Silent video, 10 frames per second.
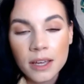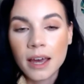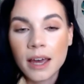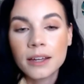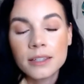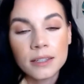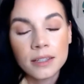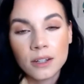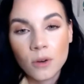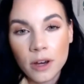
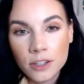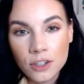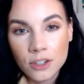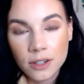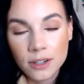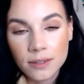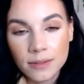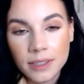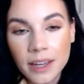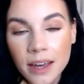Excellent
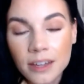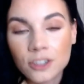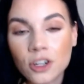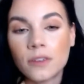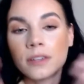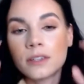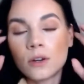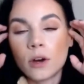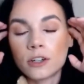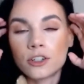question. Yeah, John, that's a
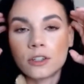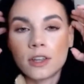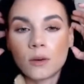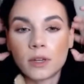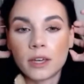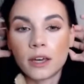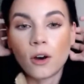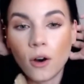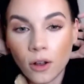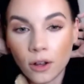question that we get
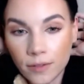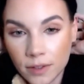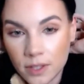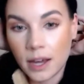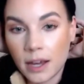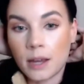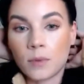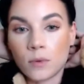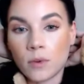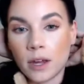all of the
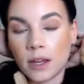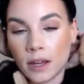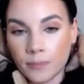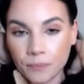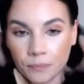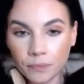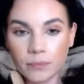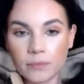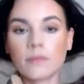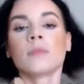time, right?
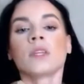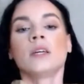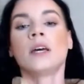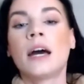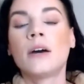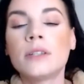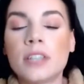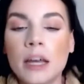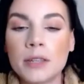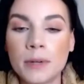How to
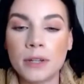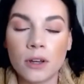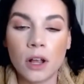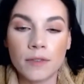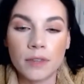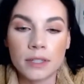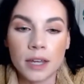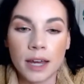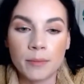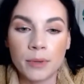stop spending all this
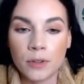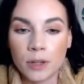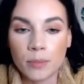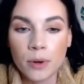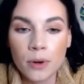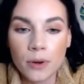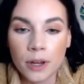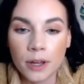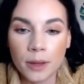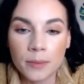time building
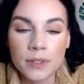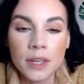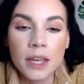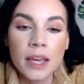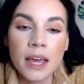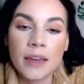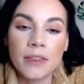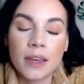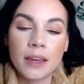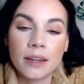programs
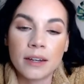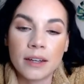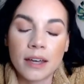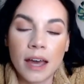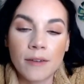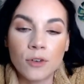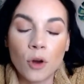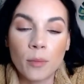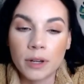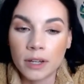and then have
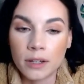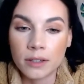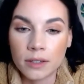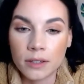nobody